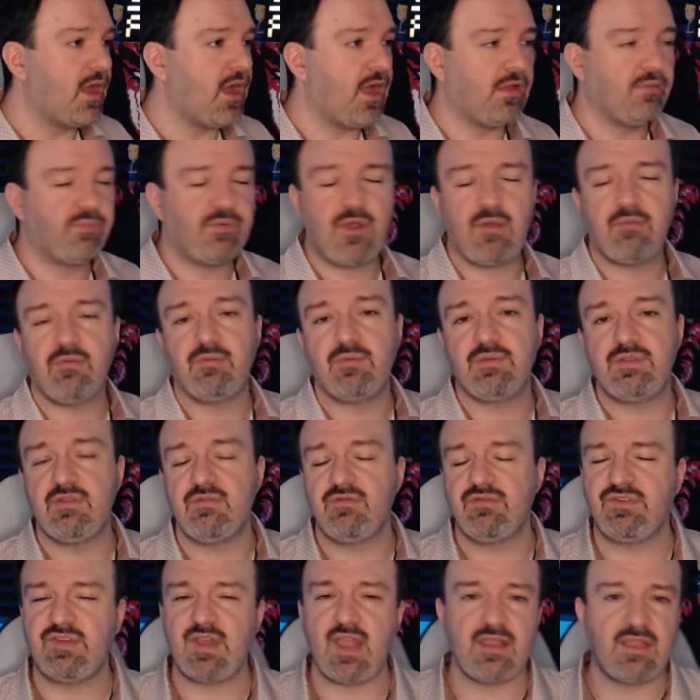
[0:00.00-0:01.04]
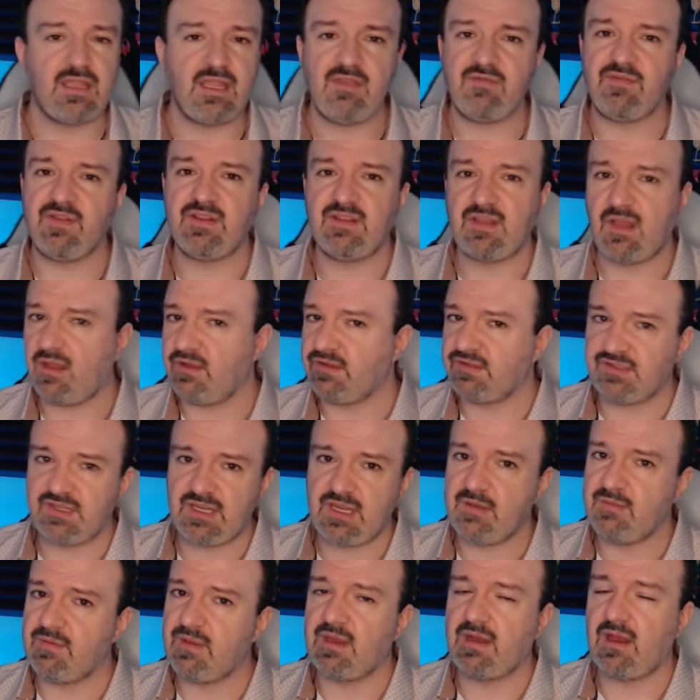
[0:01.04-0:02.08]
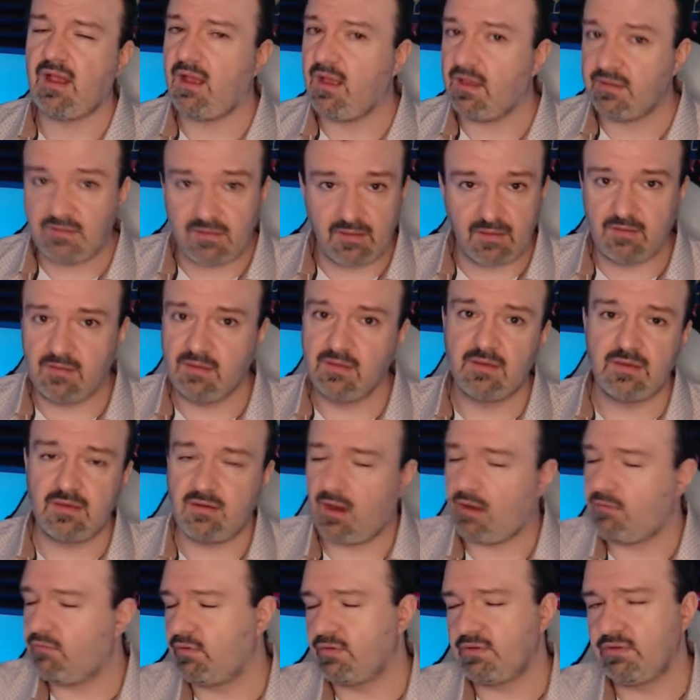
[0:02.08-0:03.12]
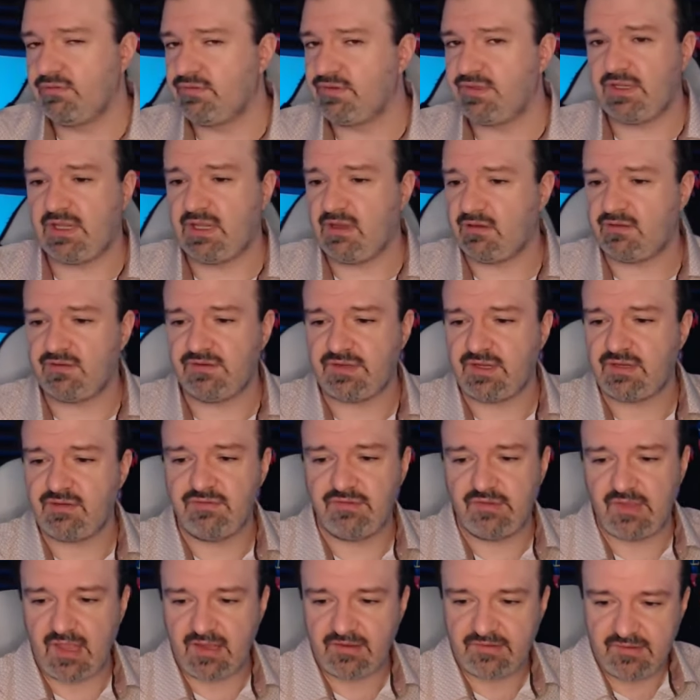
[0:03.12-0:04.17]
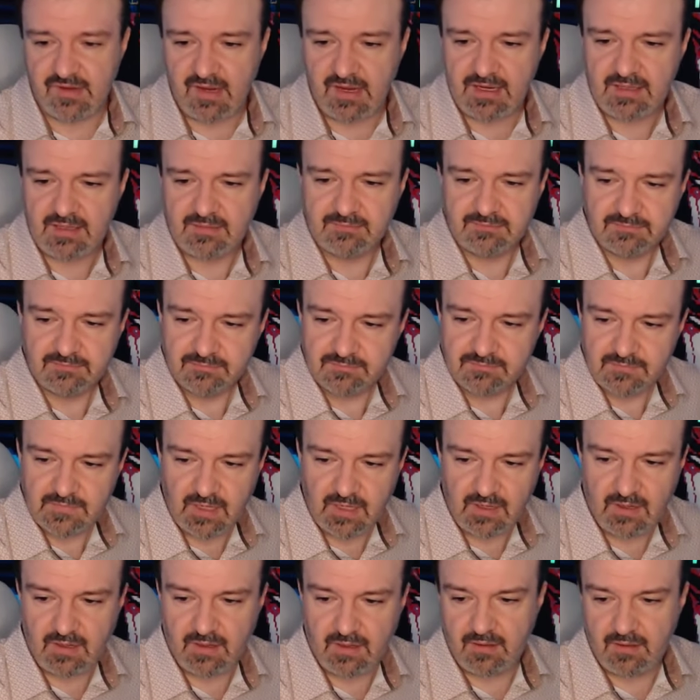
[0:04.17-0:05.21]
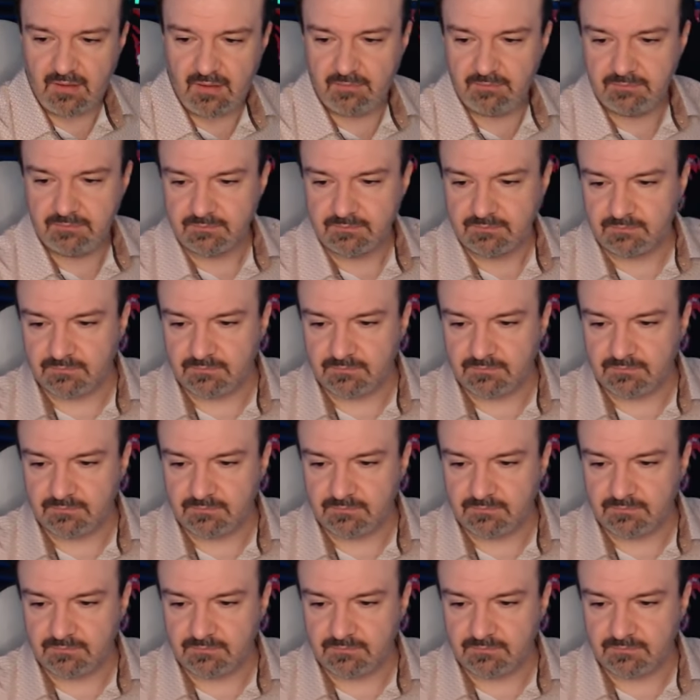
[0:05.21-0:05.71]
I'll probably use Zangief and Dhalsim and Honda. You know, I won't use the characters I used last night. Um